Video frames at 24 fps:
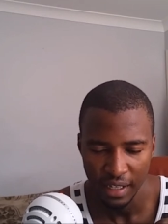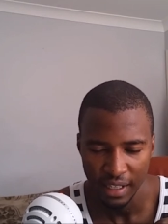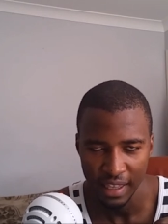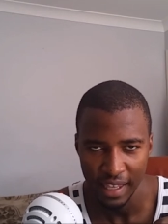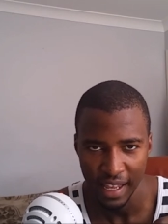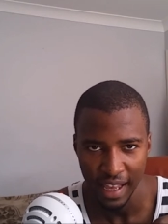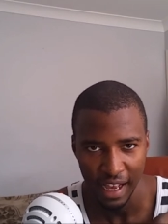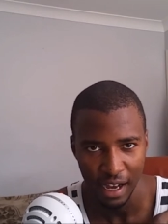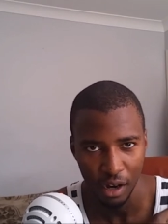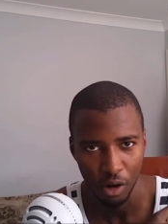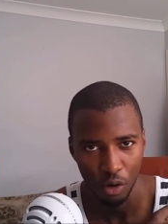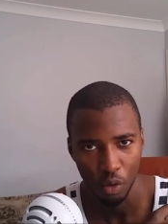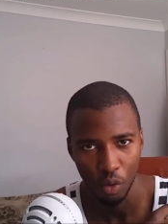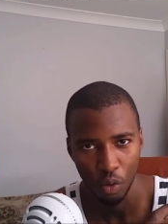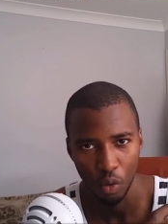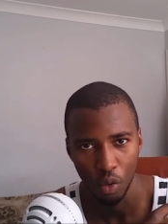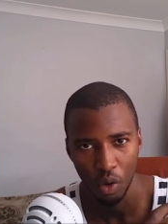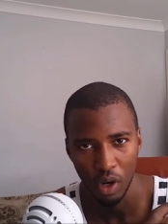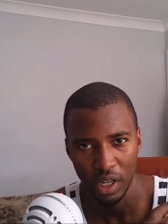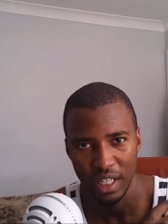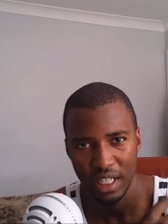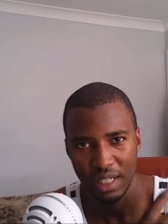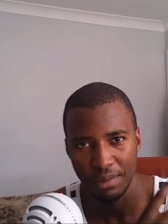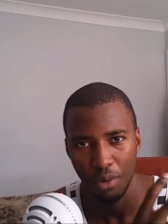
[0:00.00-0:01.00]
Now,
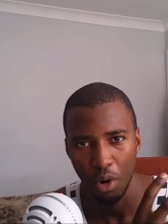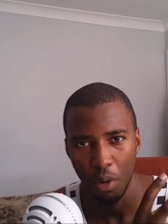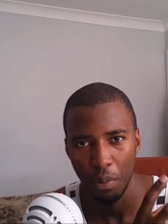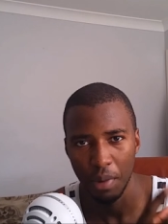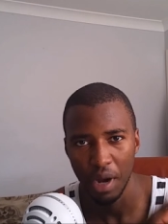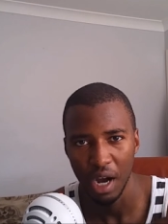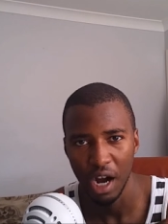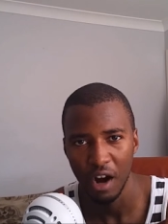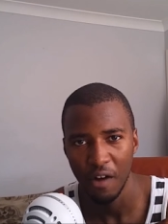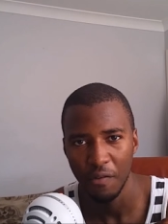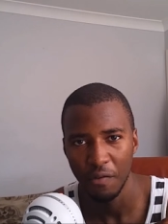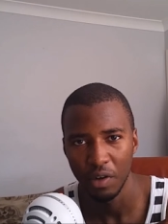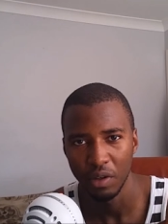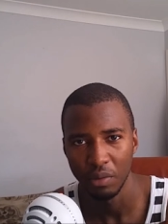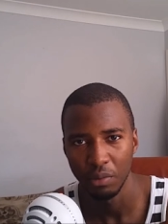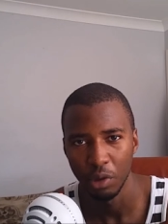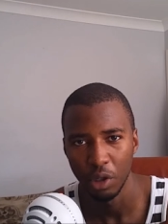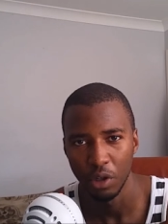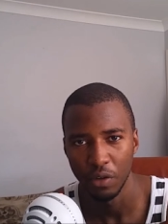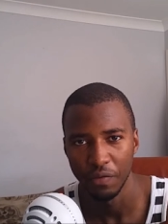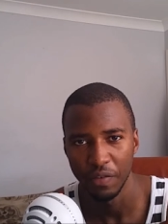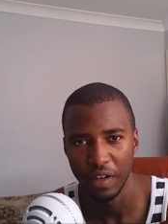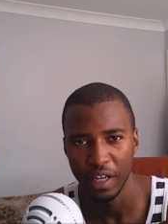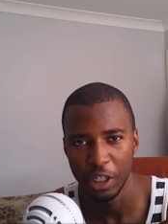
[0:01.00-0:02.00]
what is more powerful in
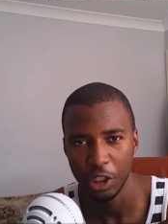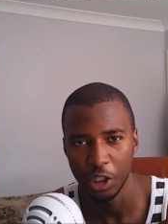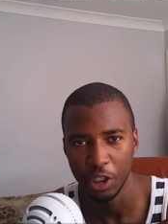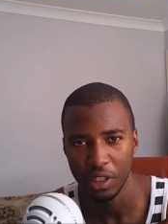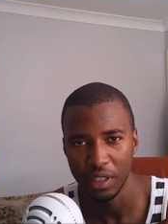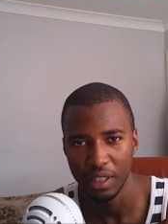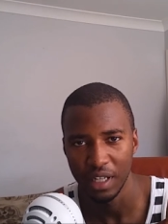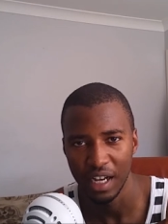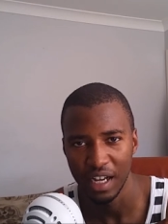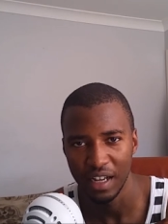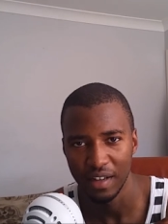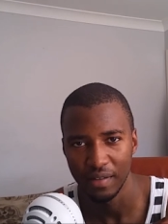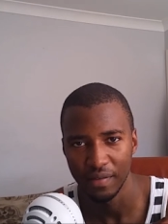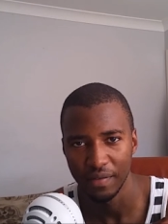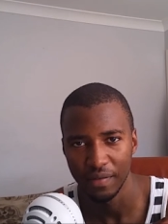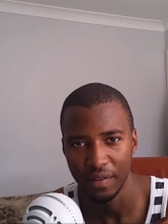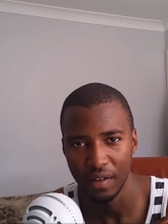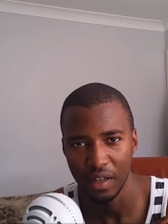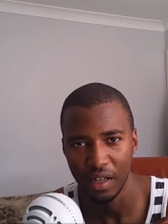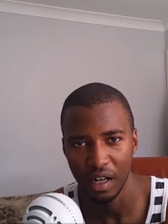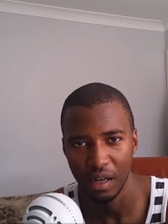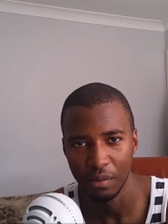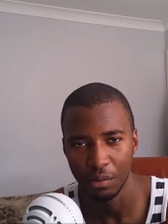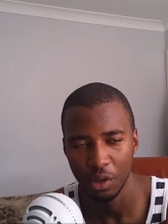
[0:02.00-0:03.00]
motivation,
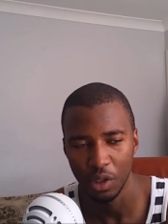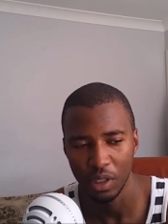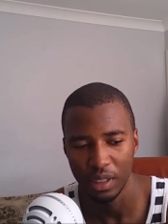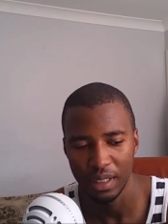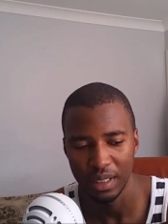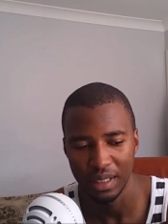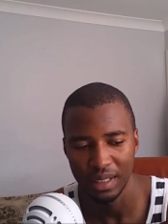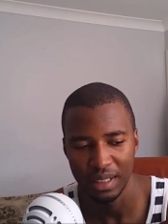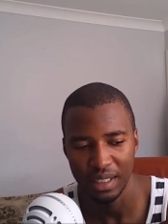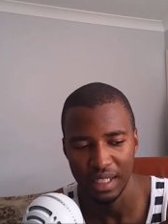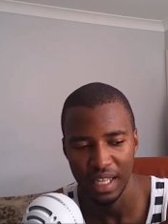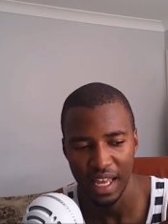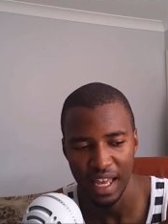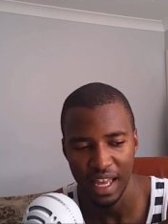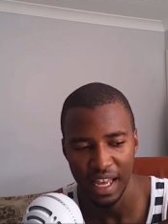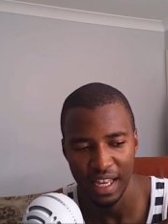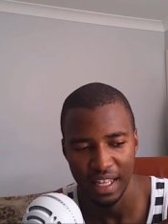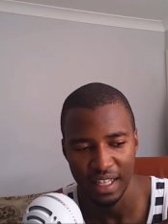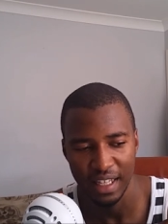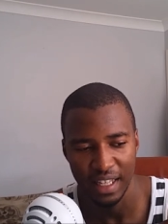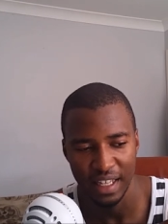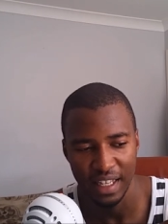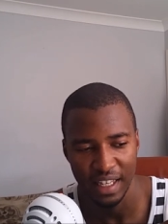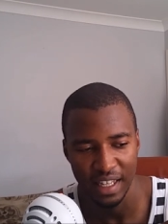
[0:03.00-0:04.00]
I've come to
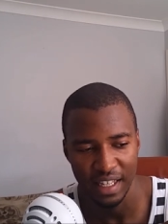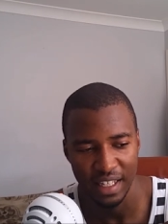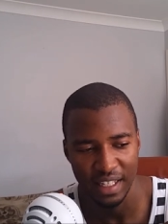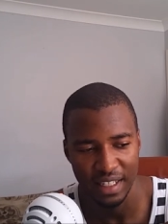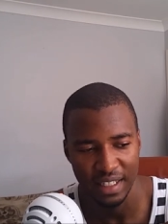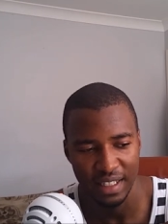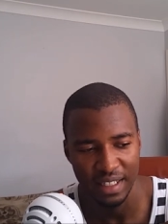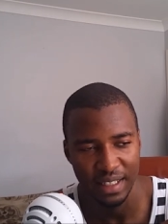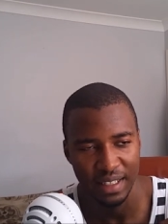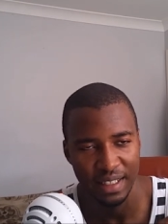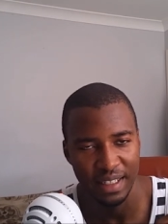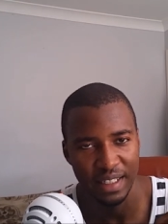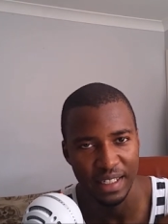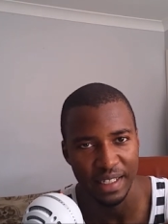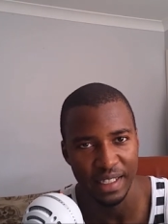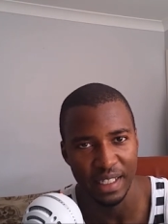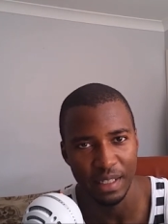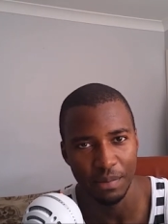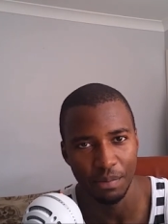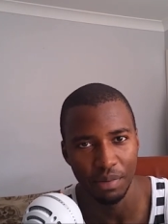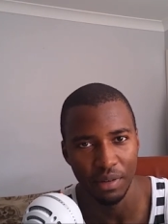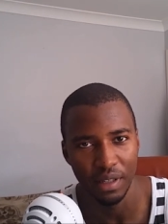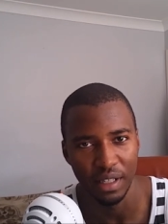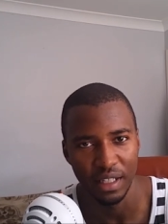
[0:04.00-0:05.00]
understand, is
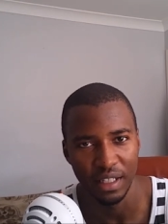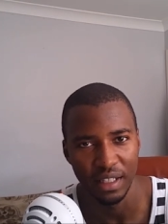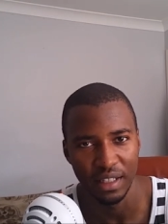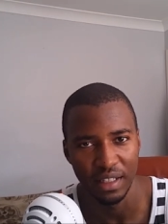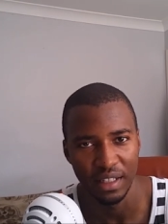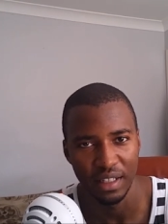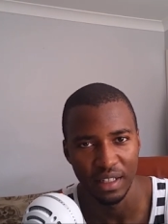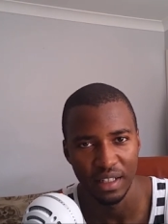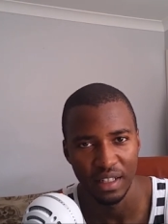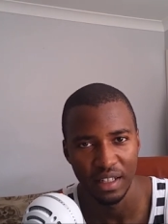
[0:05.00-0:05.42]
discipline.